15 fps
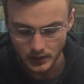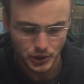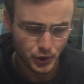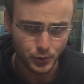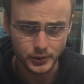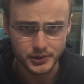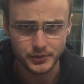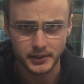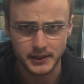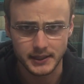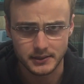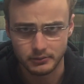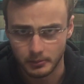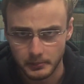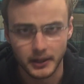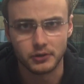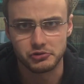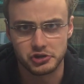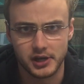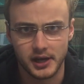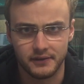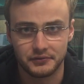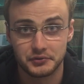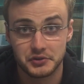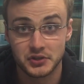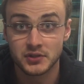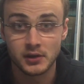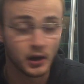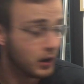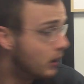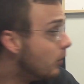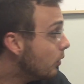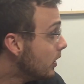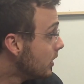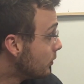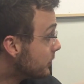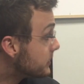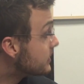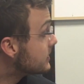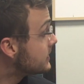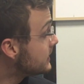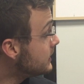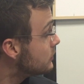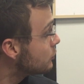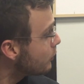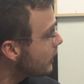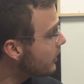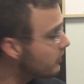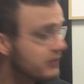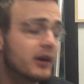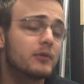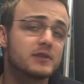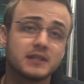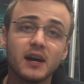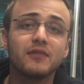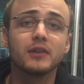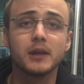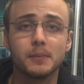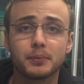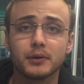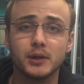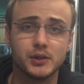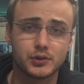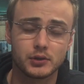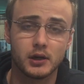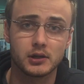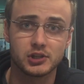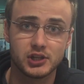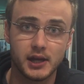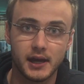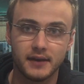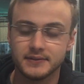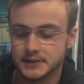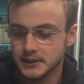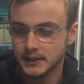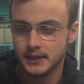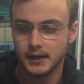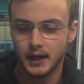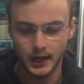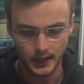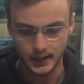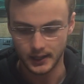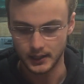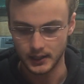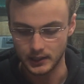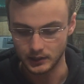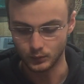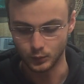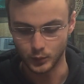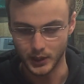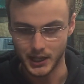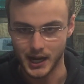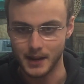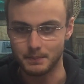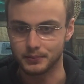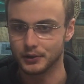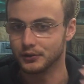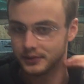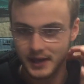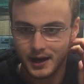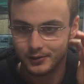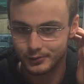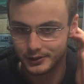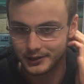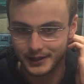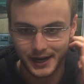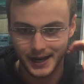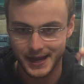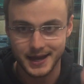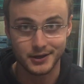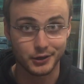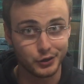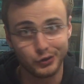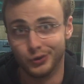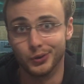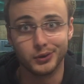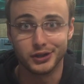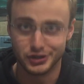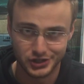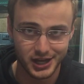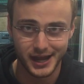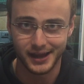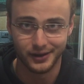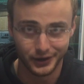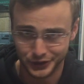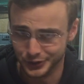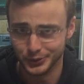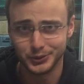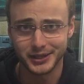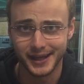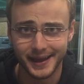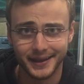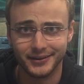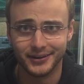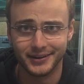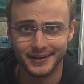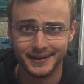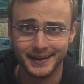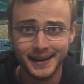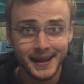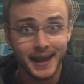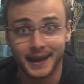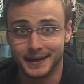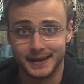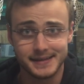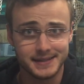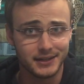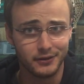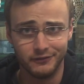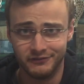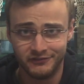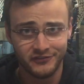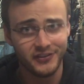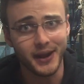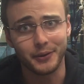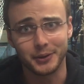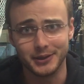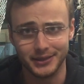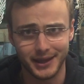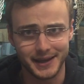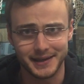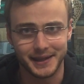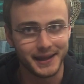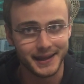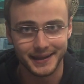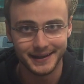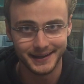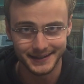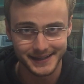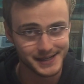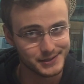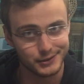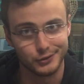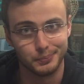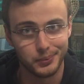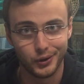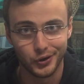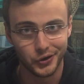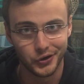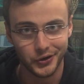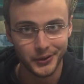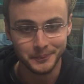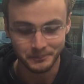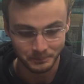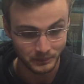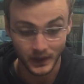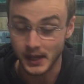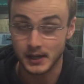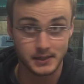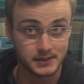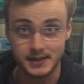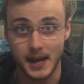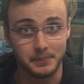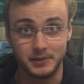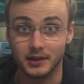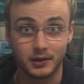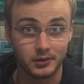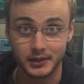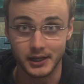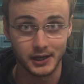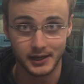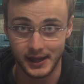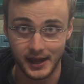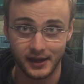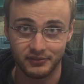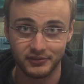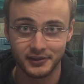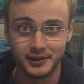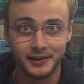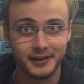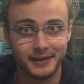you were doing that to a metal shaft. So with the C12, that was definitely a pretty strong shaft. When I broke that one, I had a goalie head on it, and I did a very light hit against a pole, and I snapped it clean in half,